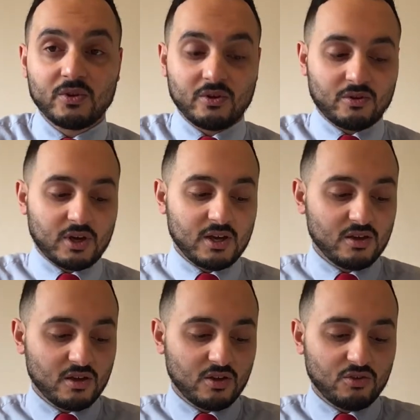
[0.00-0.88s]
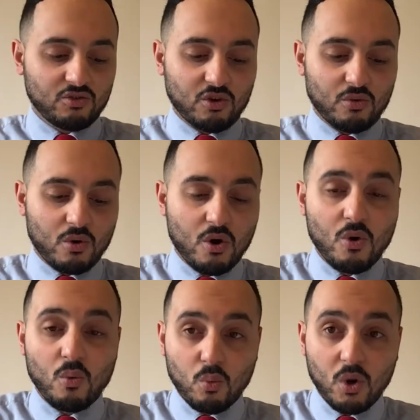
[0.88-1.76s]
Okay, so
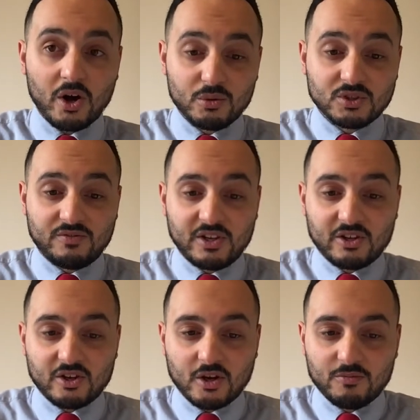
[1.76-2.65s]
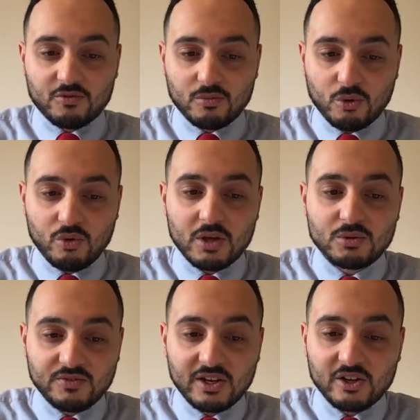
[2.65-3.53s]
why was he feeling uncomfortable? He was
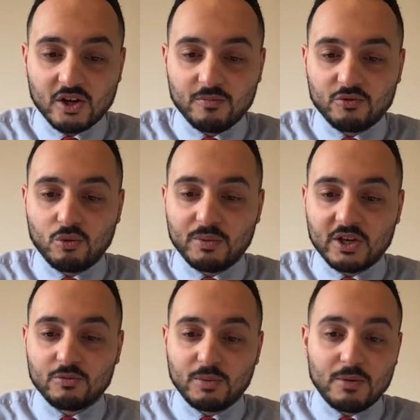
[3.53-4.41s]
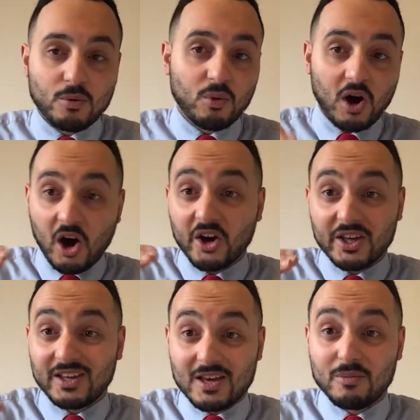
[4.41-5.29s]
feeling uncomfortable because people were
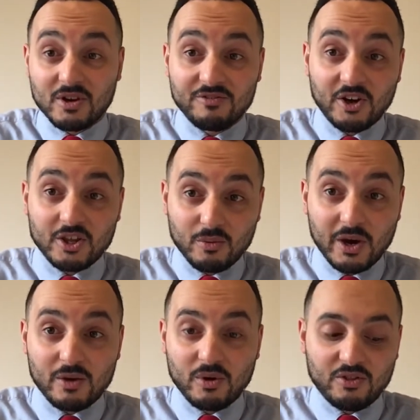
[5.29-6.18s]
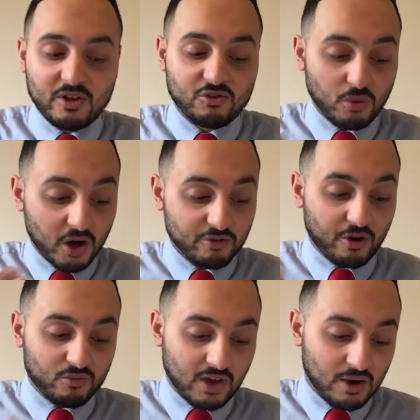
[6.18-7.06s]
eyeing him in a funny way, weren't they? So I
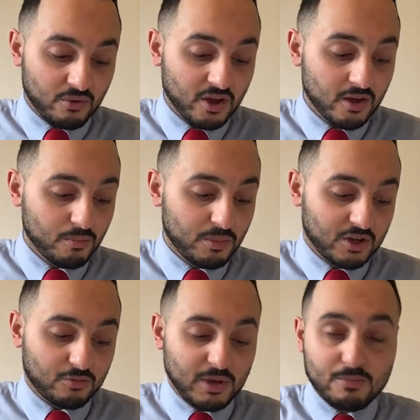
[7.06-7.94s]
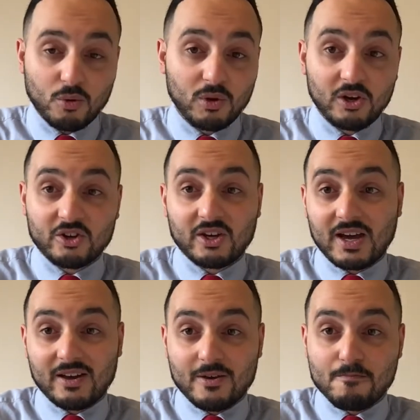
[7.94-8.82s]
wrote down because people were looking
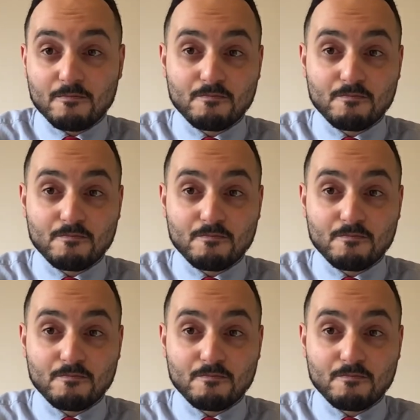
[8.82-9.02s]
at him.